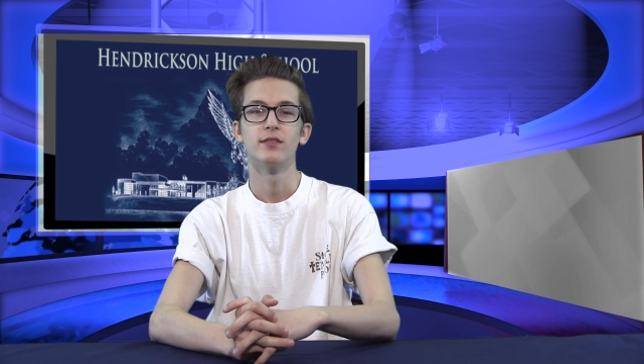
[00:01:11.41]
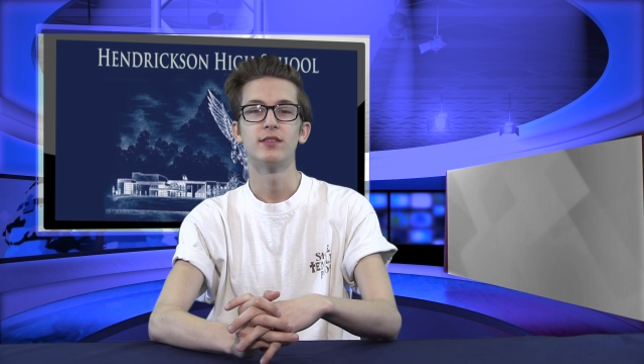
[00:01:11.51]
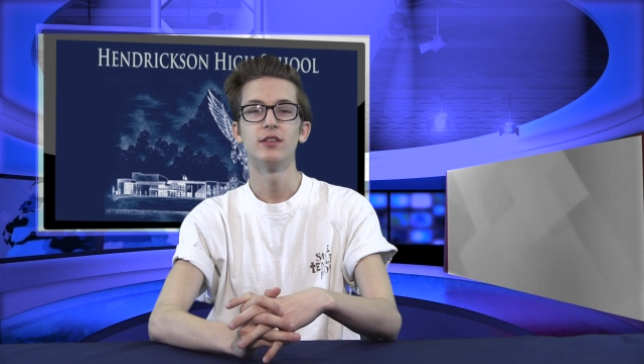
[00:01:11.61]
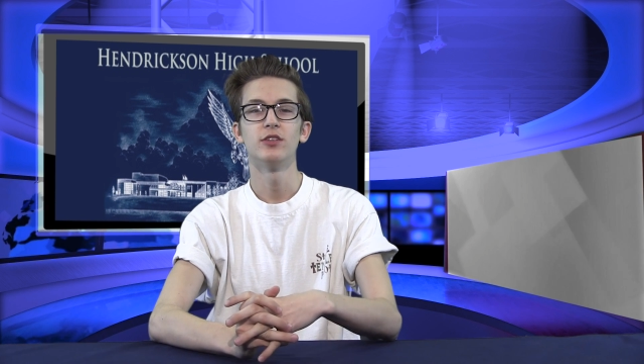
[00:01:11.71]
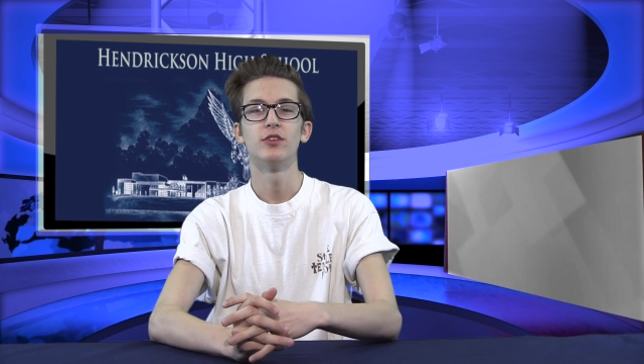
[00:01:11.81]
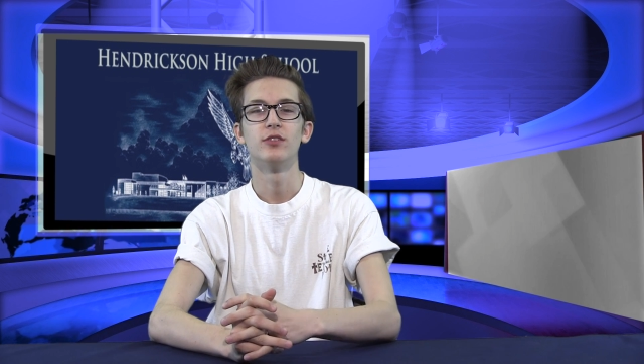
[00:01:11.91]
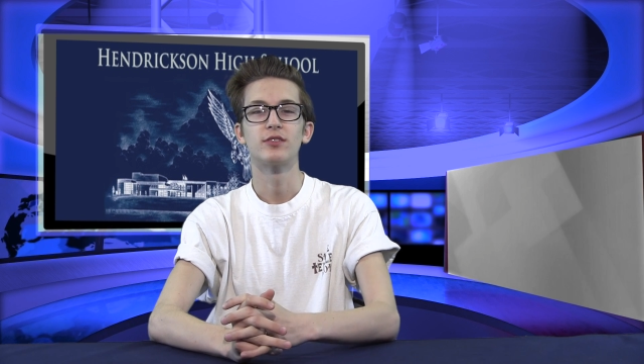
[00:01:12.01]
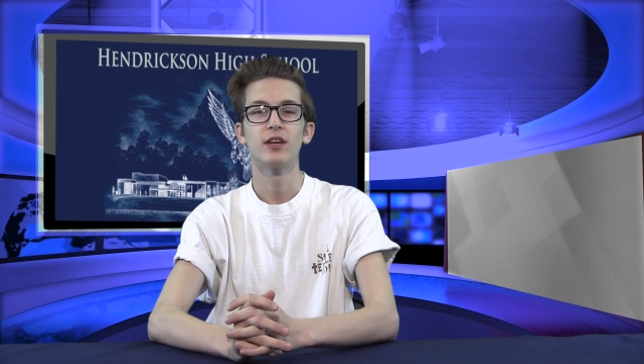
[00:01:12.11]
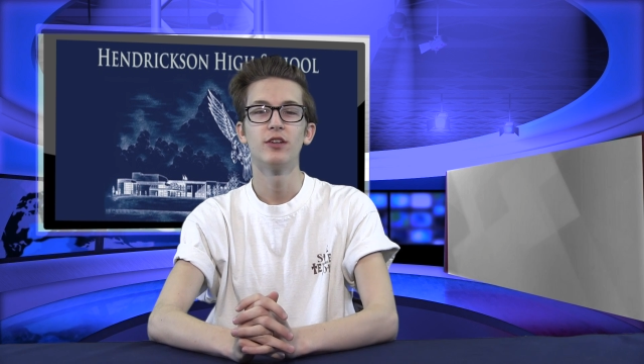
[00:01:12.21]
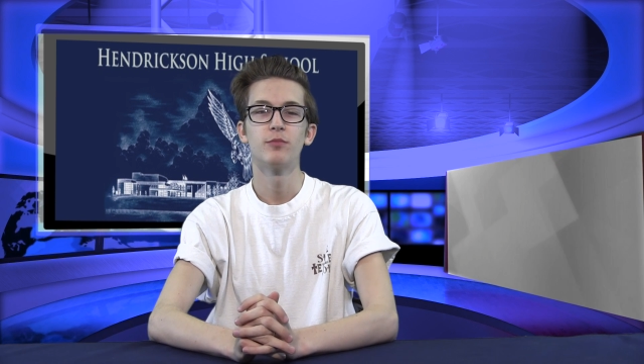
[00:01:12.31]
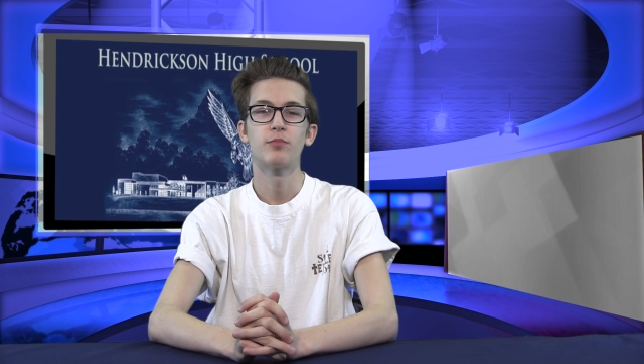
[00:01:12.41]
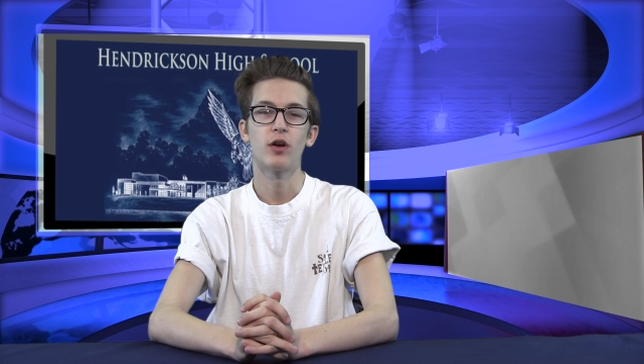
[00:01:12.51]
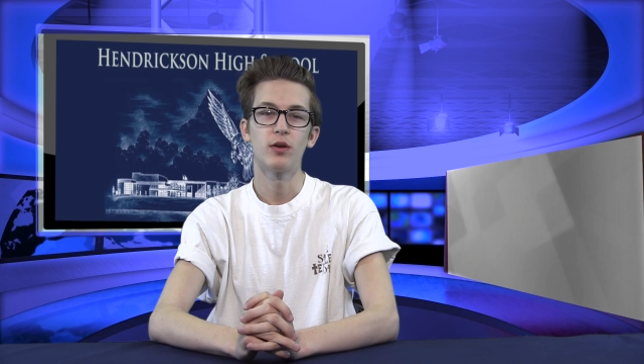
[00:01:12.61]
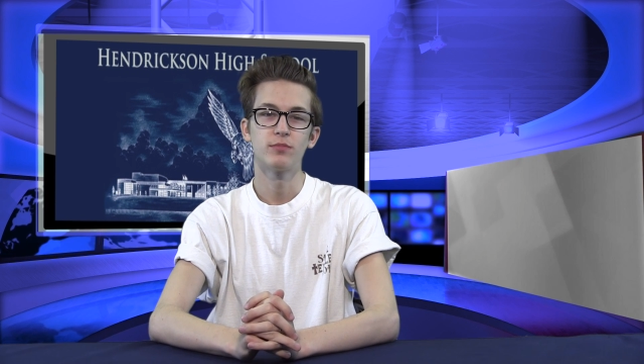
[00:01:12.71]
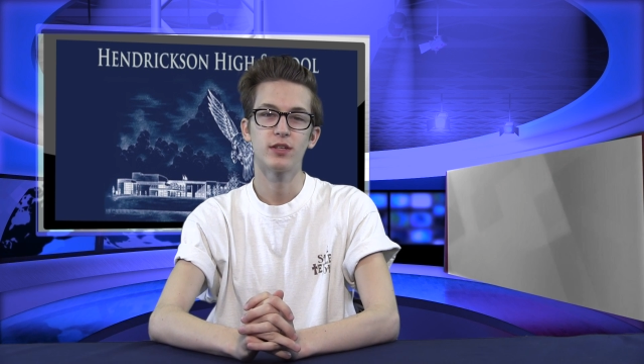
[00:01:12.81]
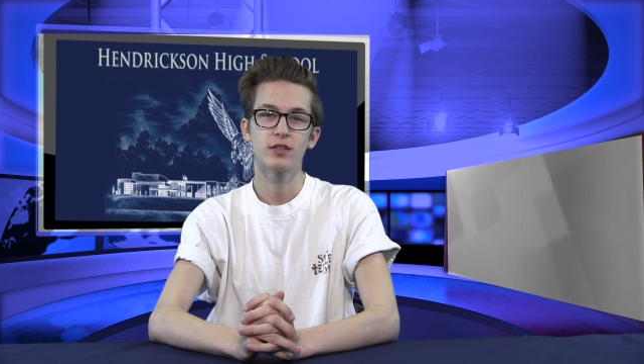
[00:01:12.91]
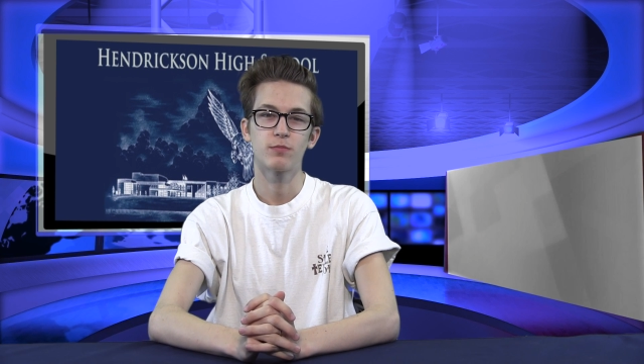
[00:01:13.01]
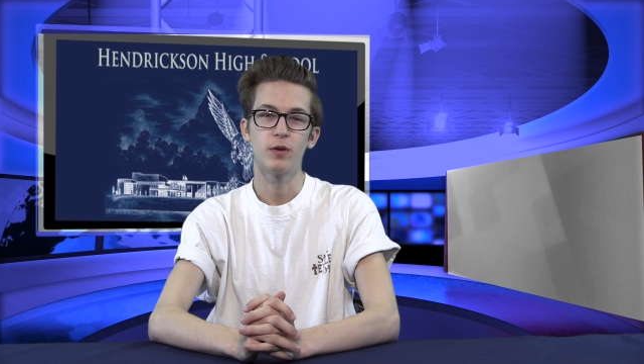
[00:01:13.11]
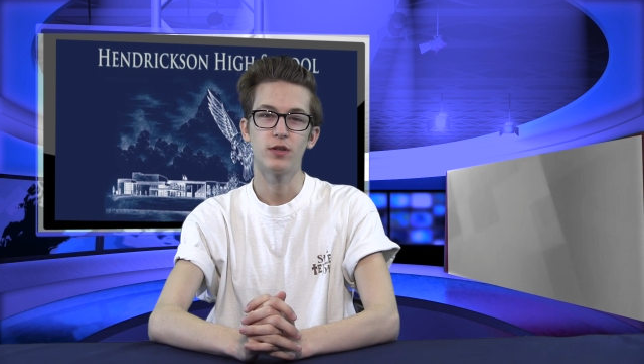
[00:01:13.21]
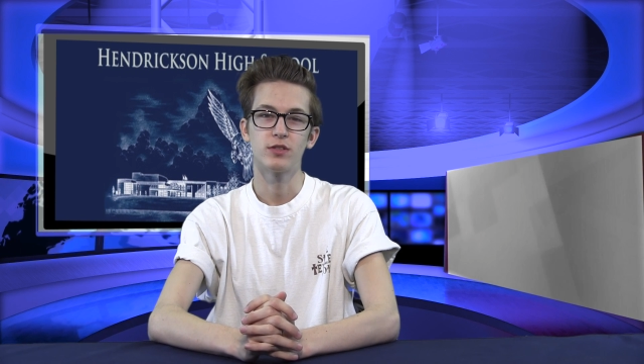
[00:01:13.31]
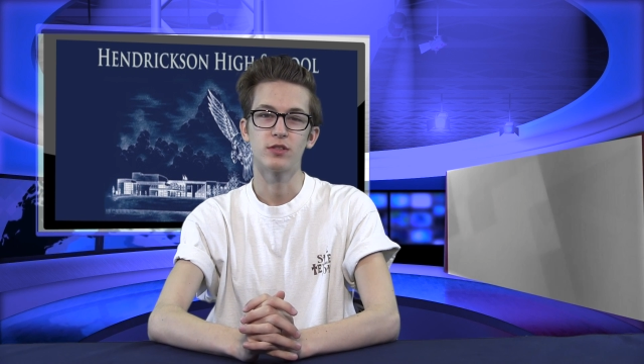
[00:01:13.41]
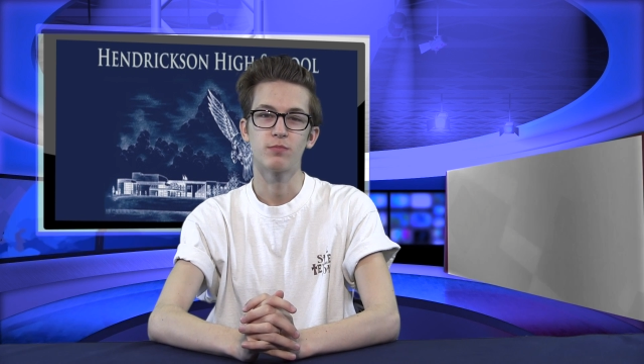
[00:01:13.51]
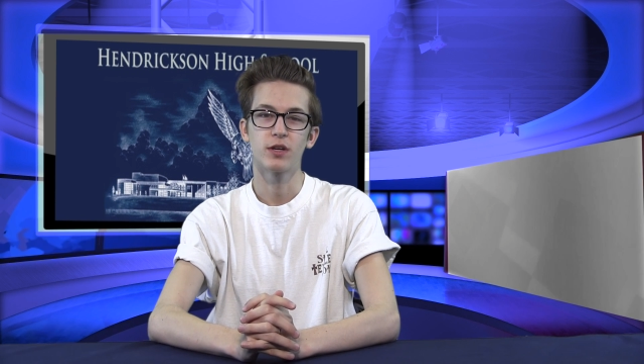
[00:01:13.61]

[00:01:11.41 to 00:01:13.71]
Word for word: Seniors, get your prom tickets purchased.